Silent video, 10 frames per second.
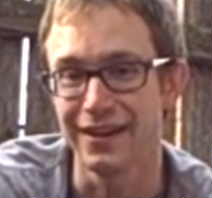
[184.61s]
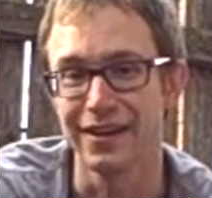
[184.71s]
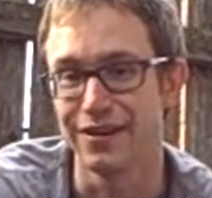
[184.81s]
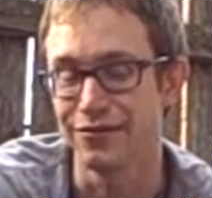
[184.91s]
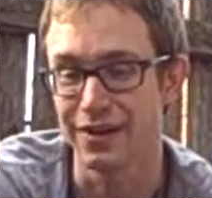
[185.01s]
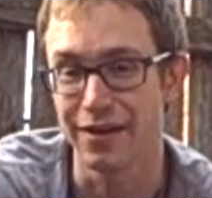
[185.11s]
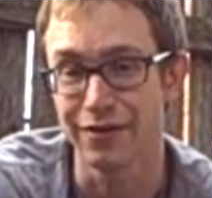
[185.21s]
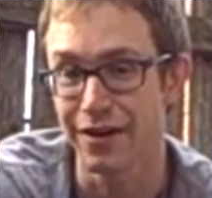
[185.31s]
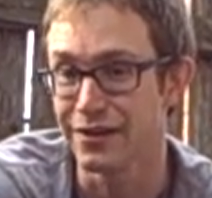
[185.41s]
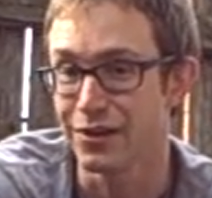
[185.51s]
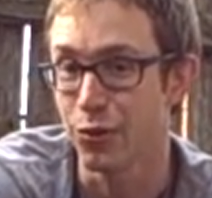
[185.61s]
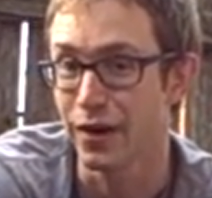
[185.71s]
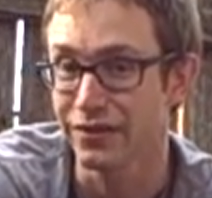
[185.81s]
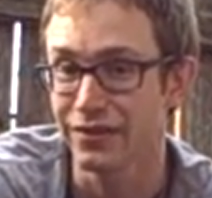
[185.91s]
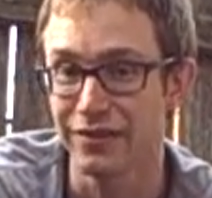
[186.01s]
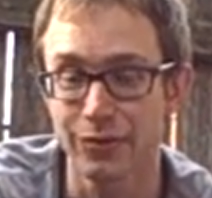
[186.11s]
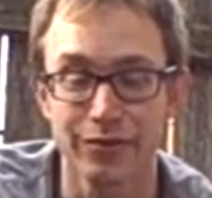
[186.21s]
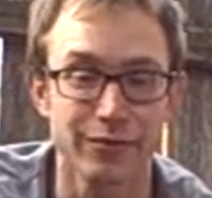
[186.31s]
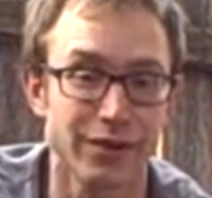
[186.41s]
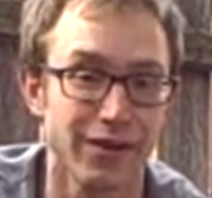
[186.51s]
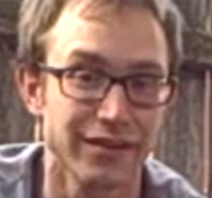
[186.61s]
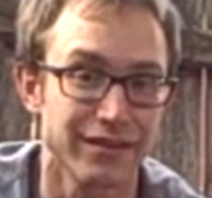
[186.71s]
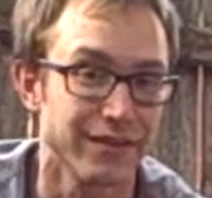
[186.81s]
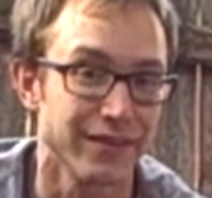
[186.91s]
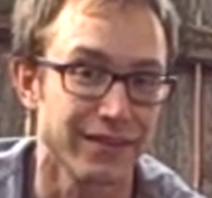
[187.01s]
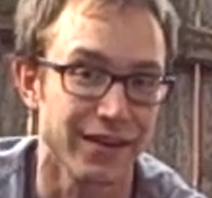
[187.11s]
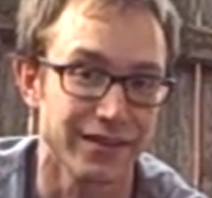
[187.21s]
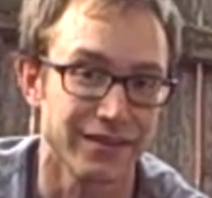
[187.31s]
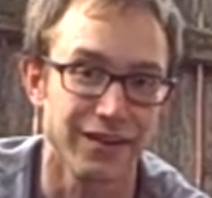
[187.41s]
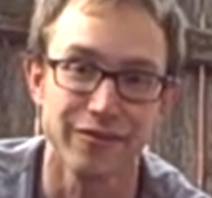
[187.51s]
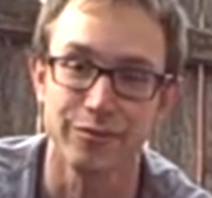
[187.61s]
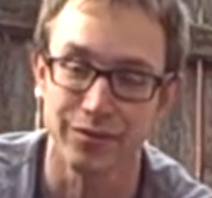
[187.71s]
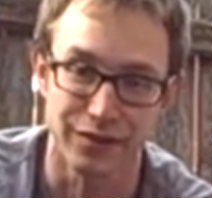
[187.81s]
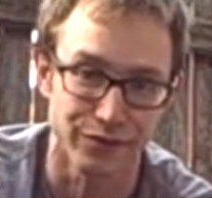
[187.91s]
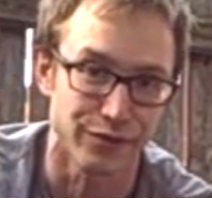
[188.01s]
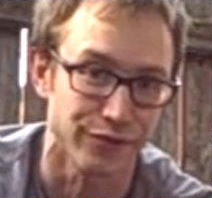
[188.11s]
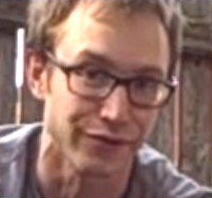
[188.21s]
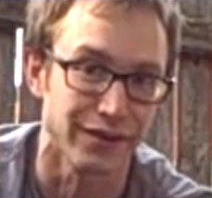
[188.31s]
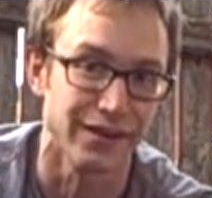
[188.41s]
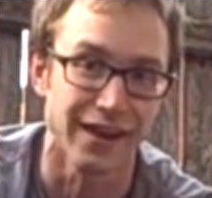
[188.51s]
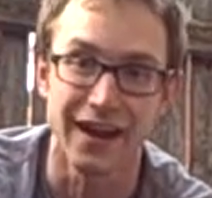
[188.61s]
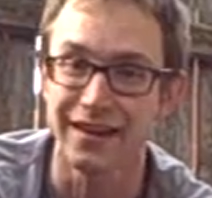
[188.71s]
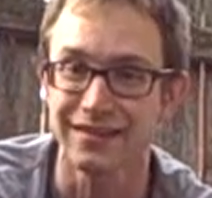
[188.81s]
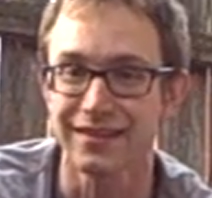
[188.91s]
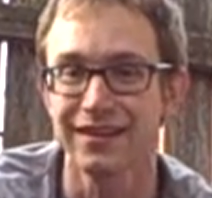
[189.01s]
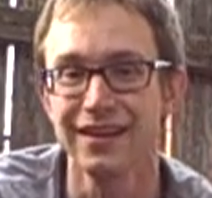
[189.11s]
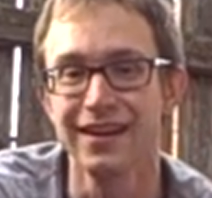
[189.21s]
and if you ever have any questions with regards to this kind of stuff, please feel free to ask,